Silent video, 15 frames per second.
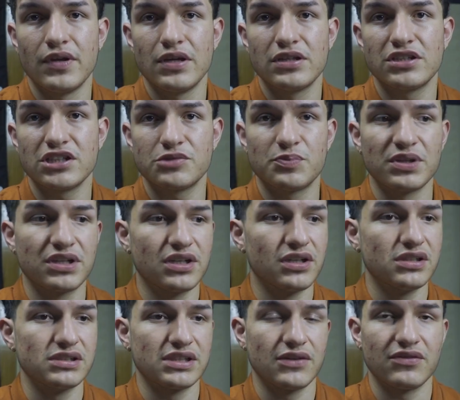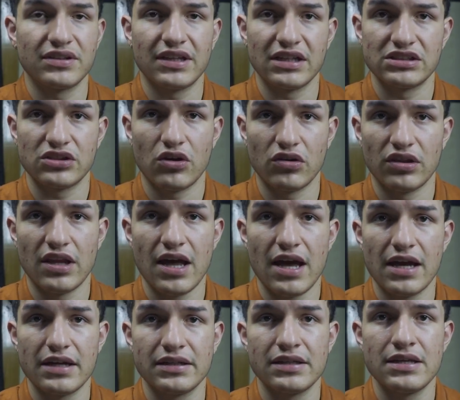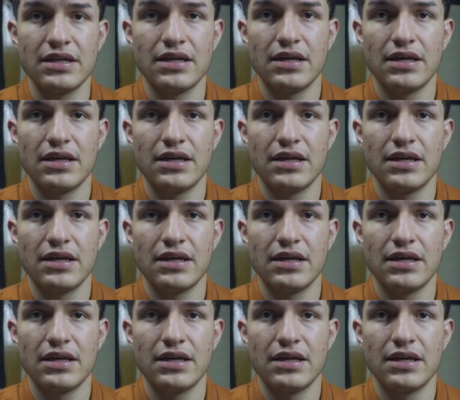just because everything's online.